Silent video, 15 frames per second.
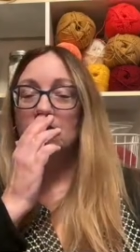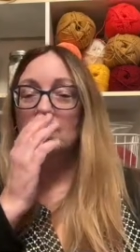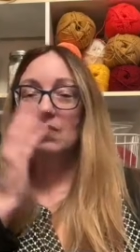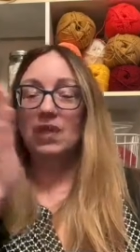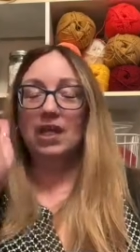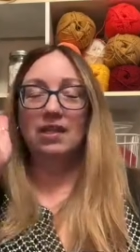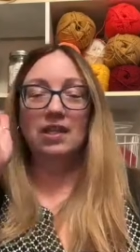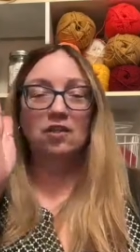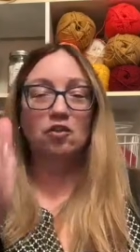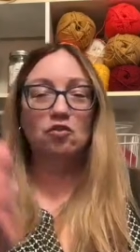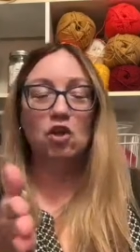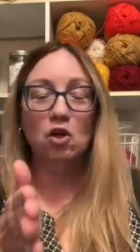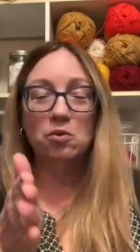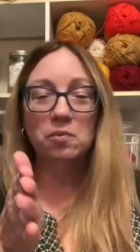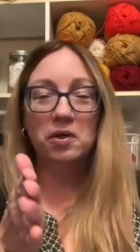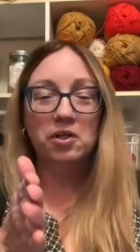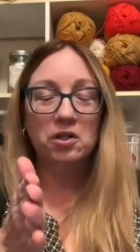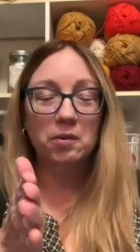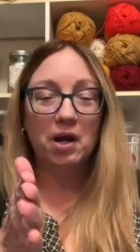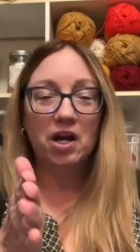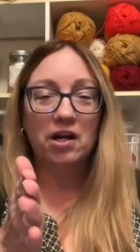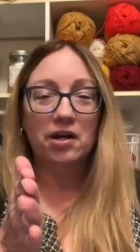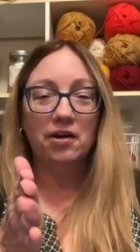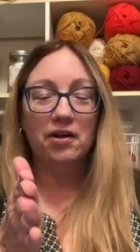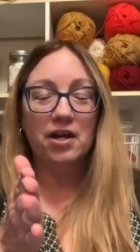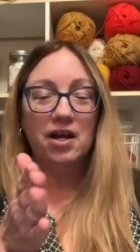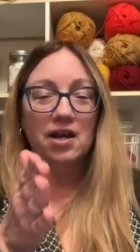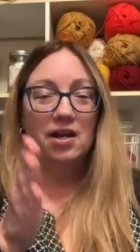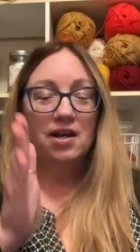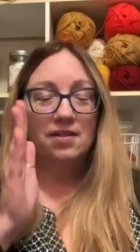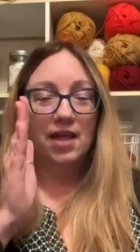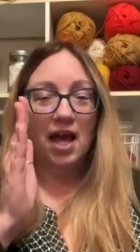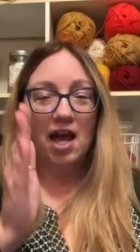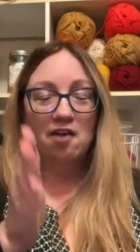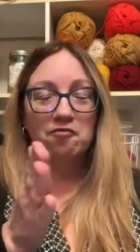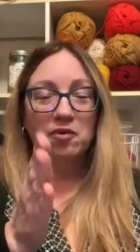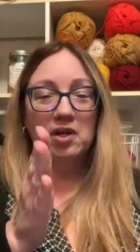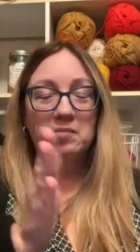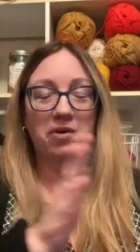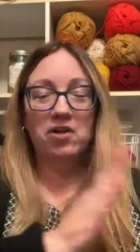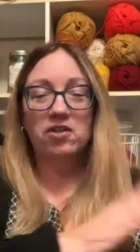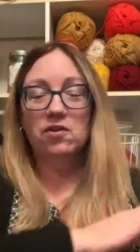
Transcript: And then you know where you are. The halfway mark,